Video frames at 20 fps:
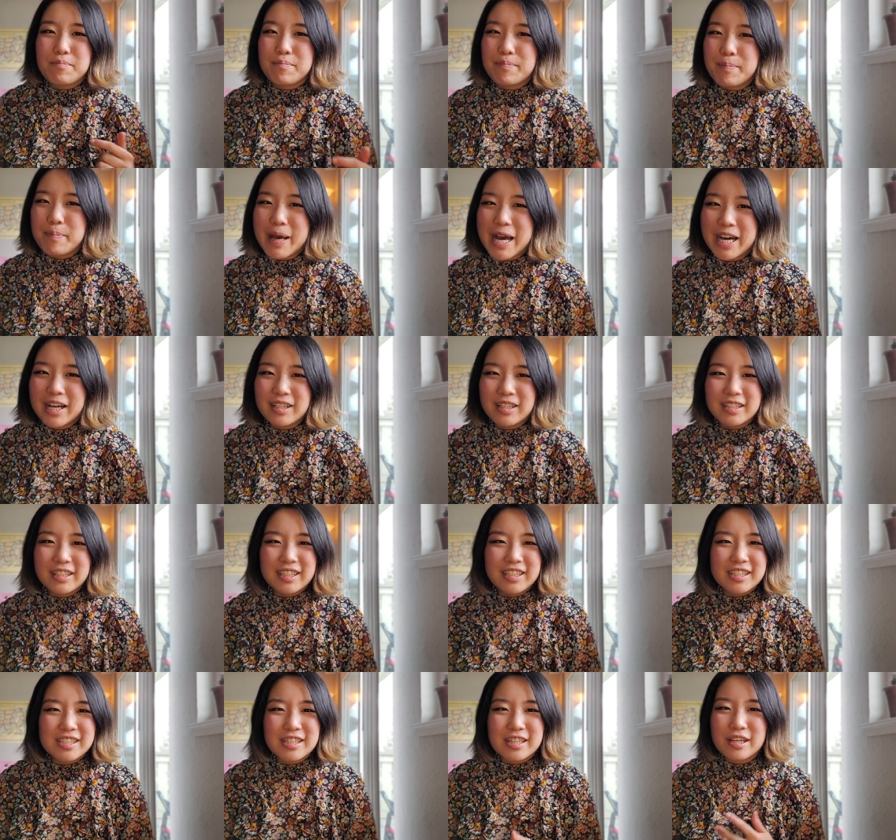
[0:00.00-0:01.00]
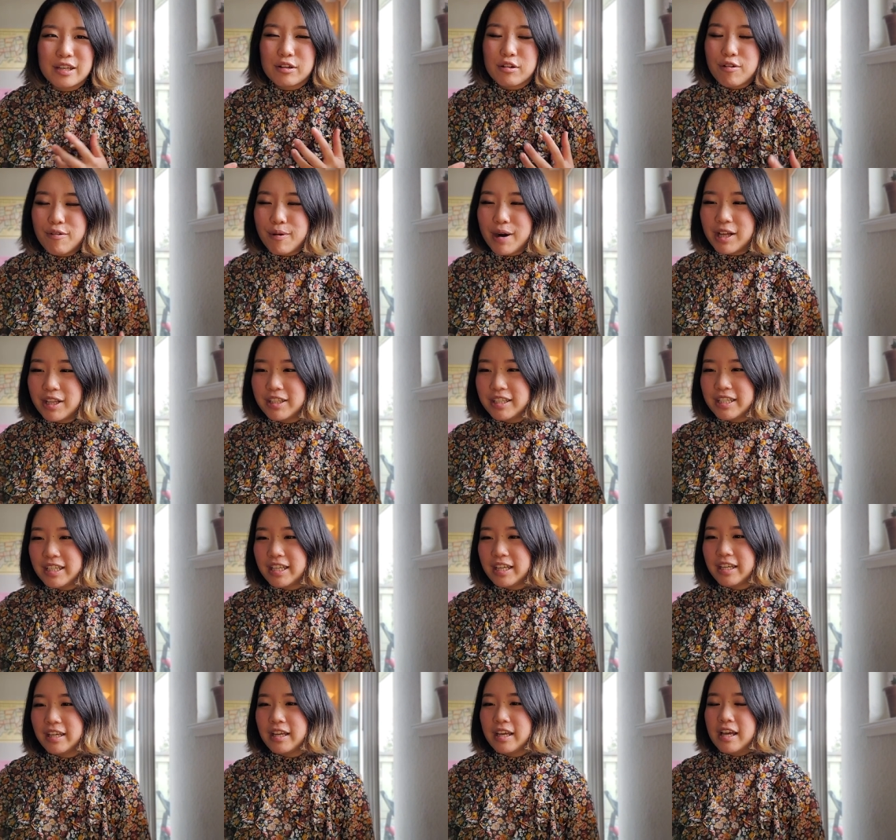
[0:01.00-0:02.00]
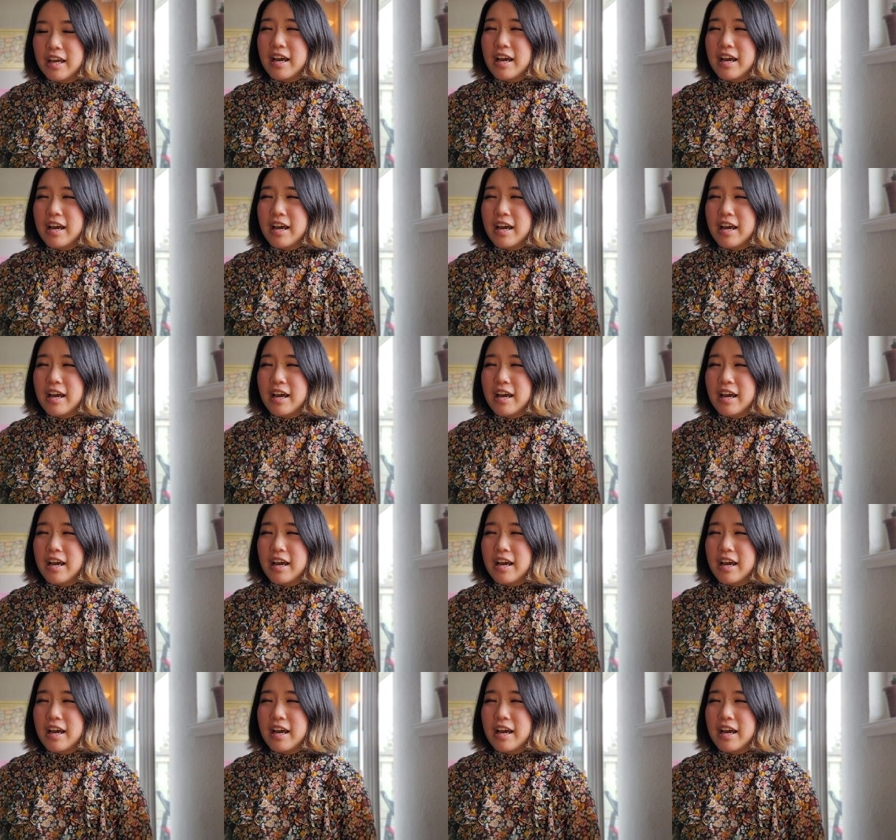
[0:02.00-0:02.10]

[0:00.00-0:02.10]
ballad quality,